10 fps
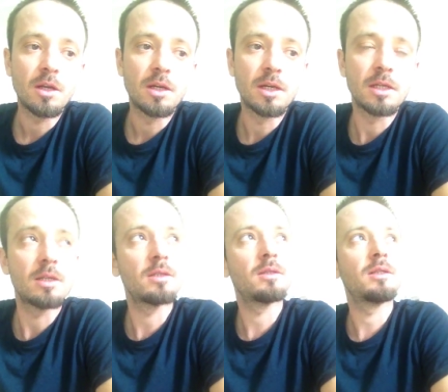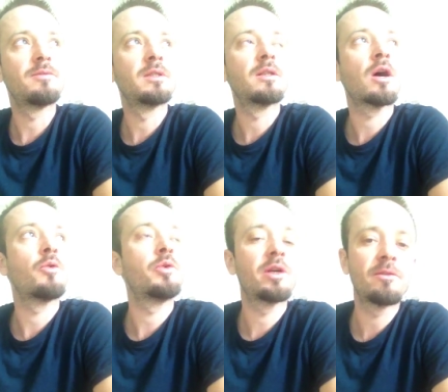uh, even now
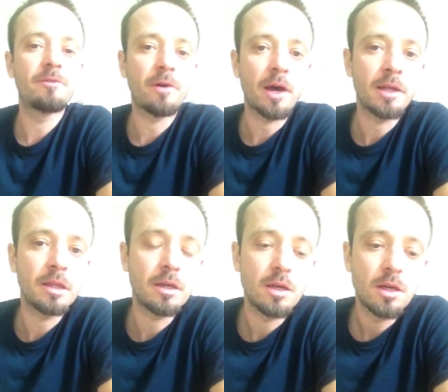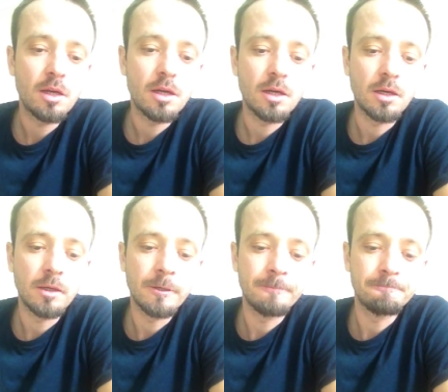you can find
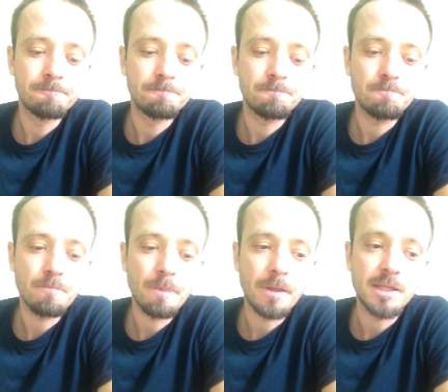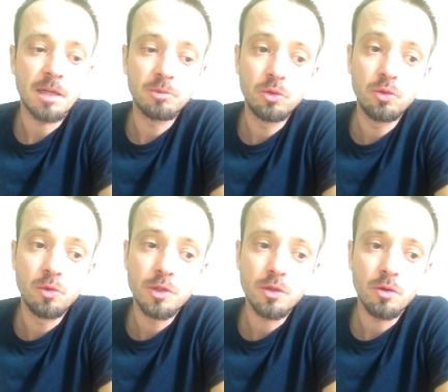um, some
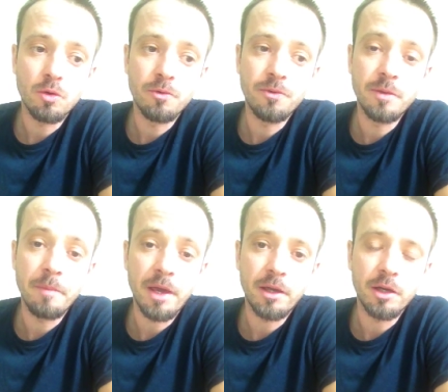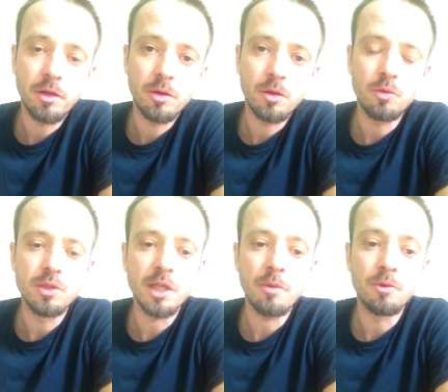duduks of the maker
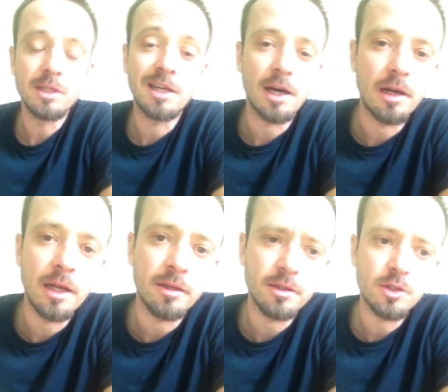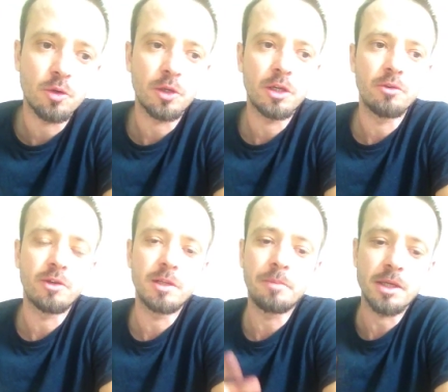whose name was Karlen, so he
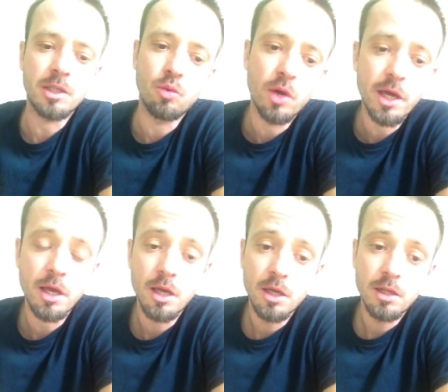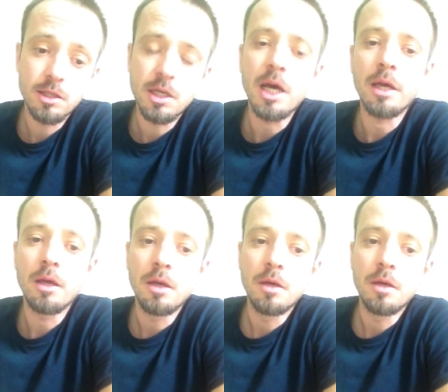already passed away, this guy,